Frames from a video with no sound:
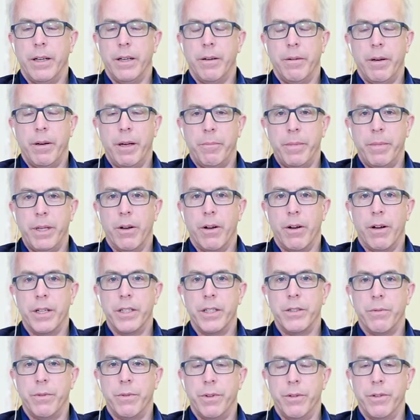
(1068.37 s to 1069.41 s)
be honest
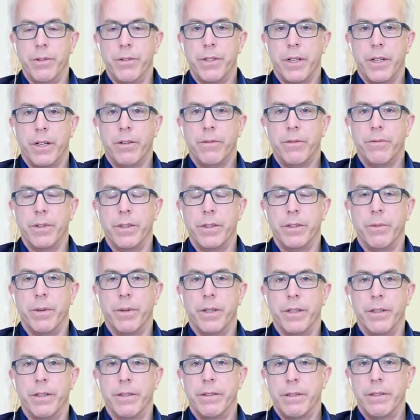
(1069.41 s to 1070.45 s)
with yourself as well
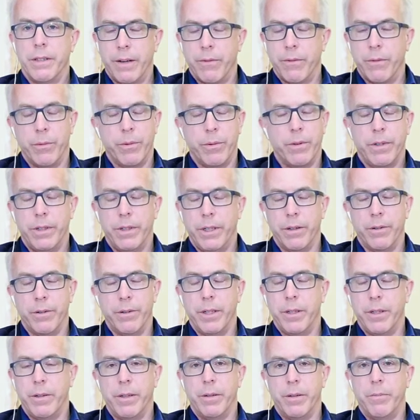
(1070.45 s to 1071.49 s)
as everyone.
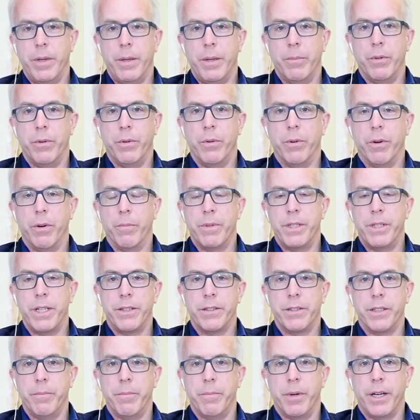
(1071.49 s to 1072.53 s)
The people who are
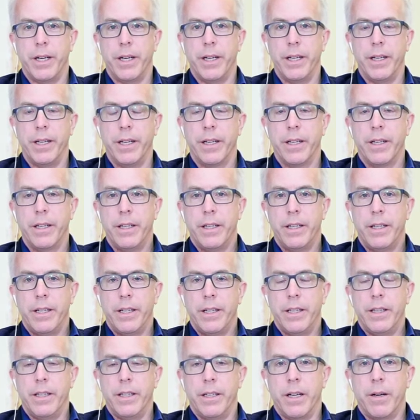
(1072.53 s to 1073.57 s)
potentially buying
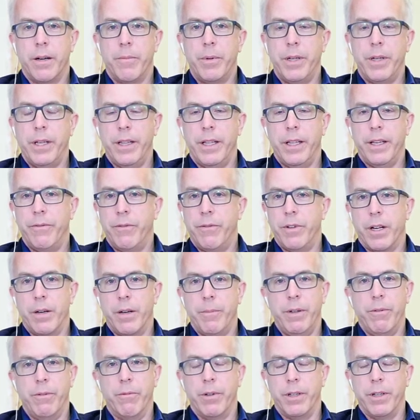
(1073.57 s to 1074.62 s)
the company. They've got to be
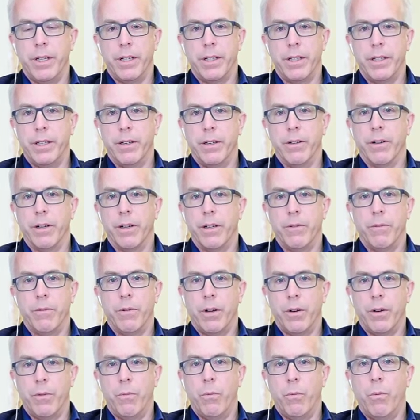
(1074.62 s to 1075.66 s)
really clear
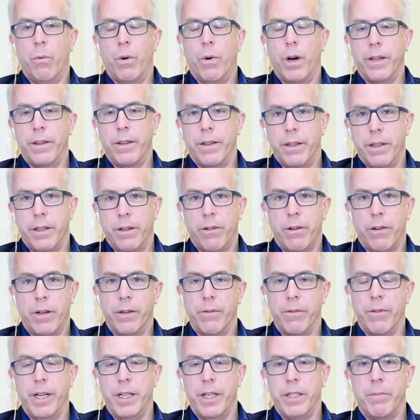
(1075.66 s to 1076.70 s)
on what the long
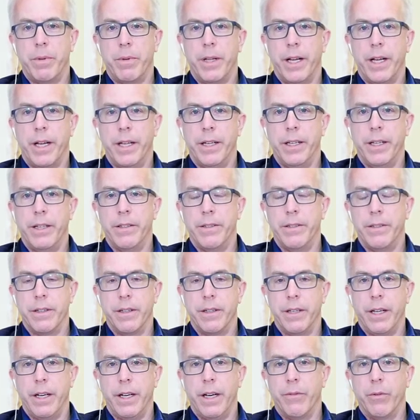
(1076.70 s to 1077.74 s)
range plan is, and
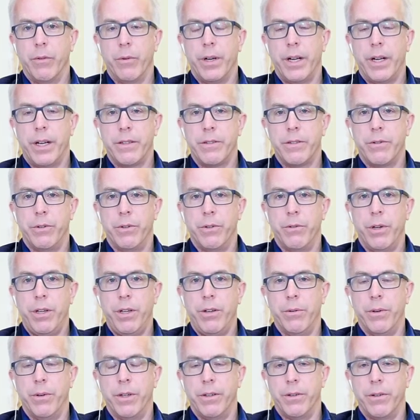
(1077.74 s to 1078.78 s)
everyone has to agree to
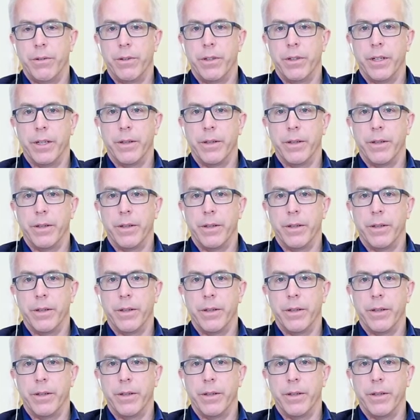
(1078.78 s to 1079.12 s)
it, don't they?